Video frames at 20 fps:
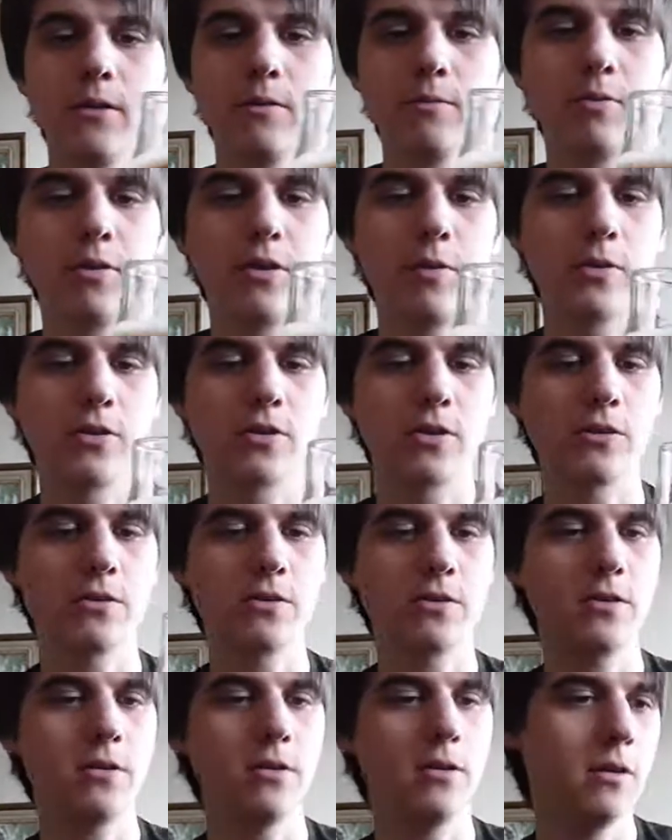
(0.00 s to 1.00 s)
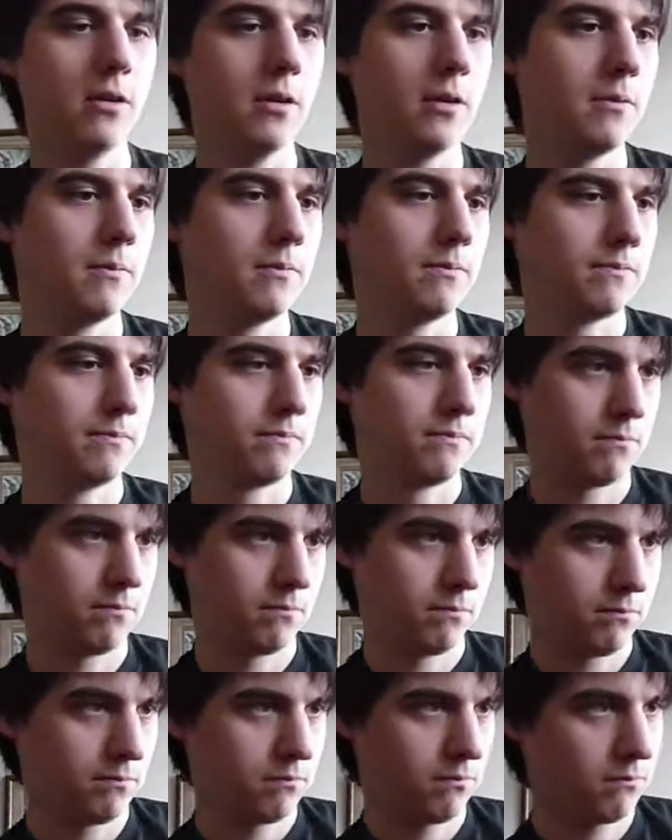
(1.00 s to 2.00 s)
You pretty much can see
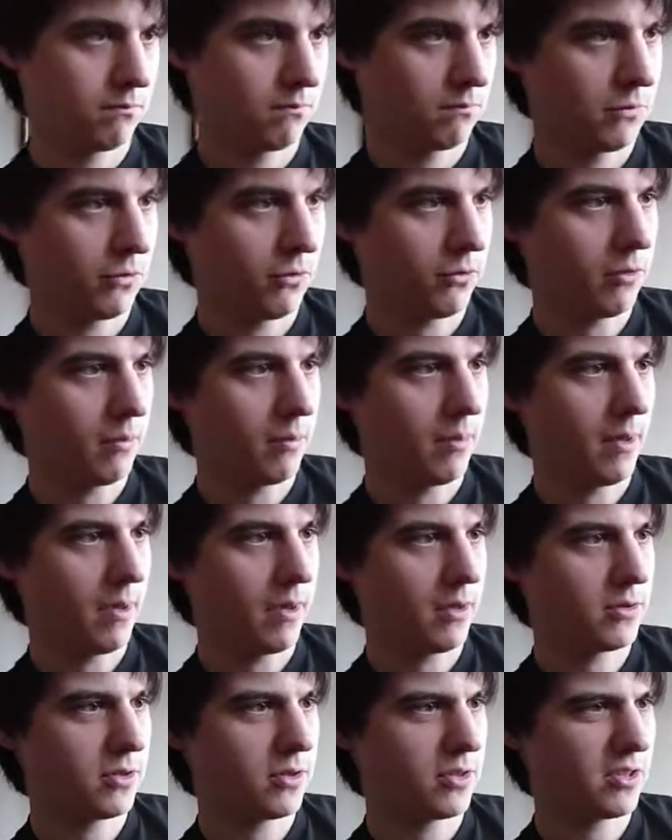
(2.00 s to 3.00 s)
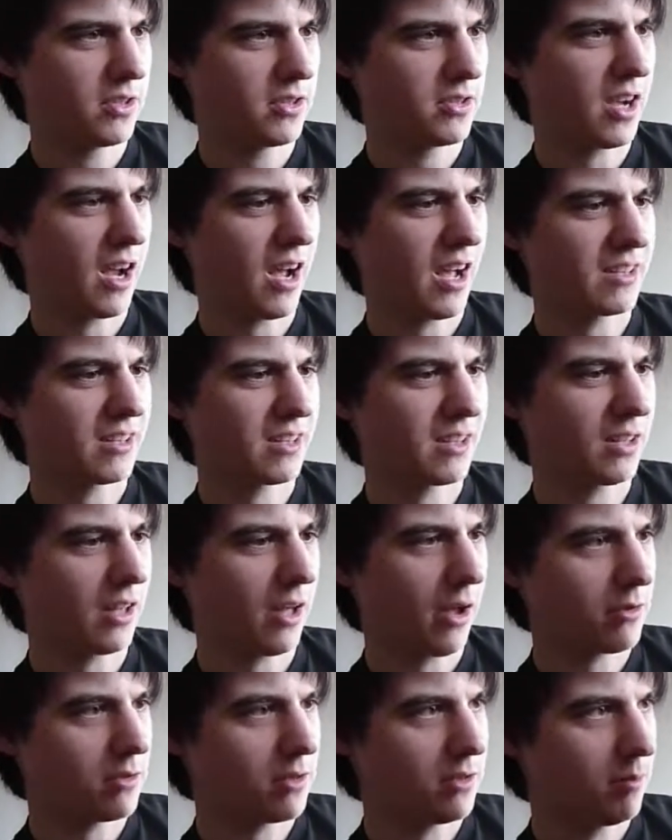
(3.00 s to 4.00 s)
through the beer, just a tad
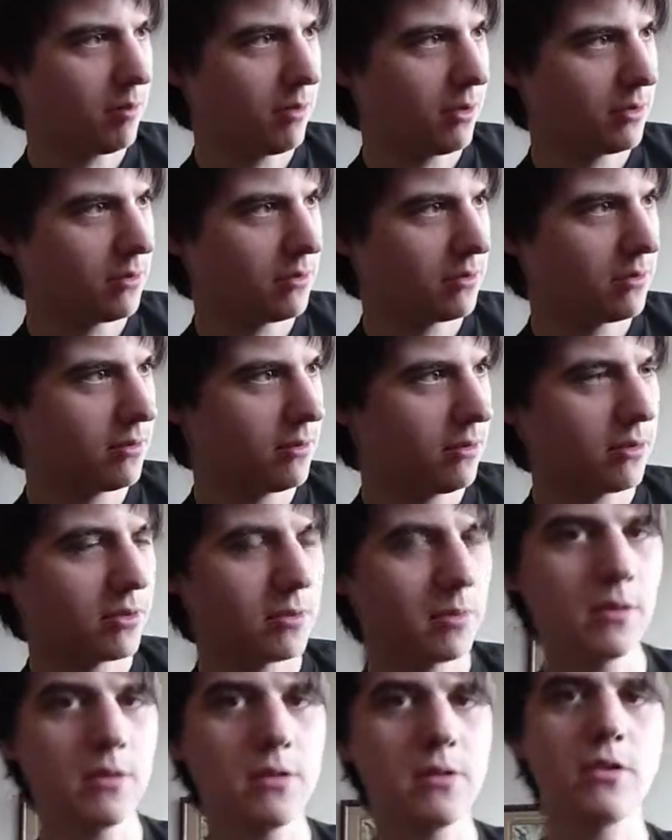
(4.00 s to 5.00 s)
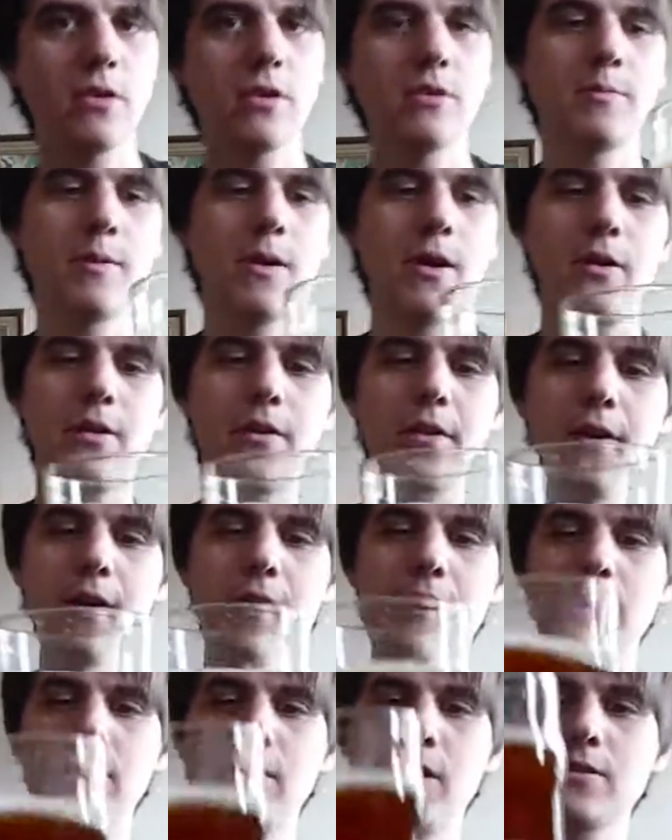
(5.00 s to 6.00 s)
cloudy, but it's smoothly transparent.
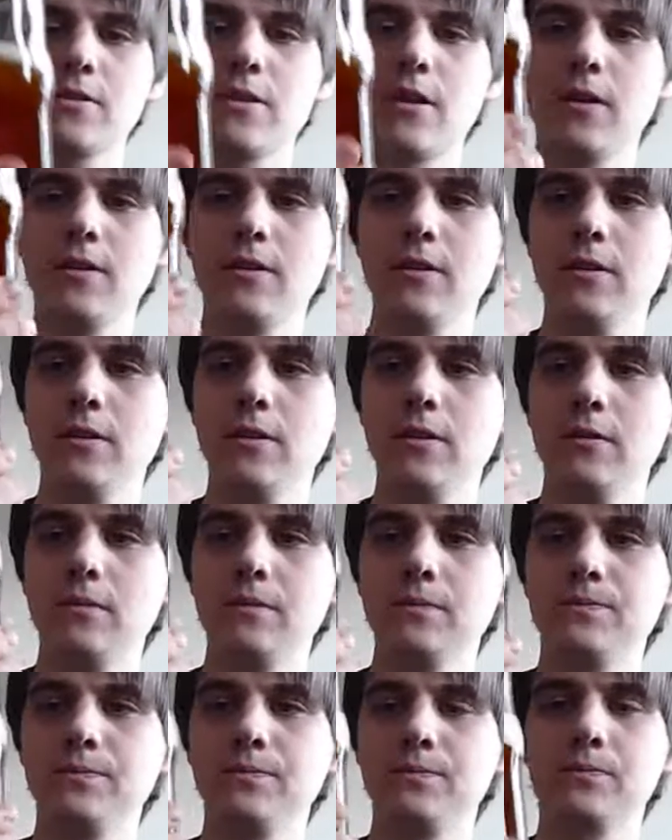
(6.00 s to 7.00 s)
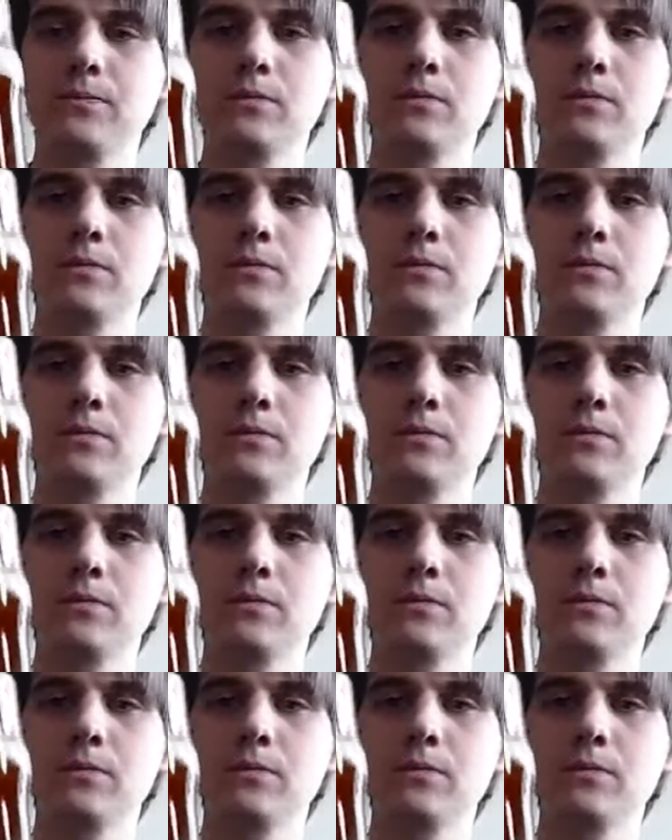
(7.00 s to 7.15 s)
Nice kind of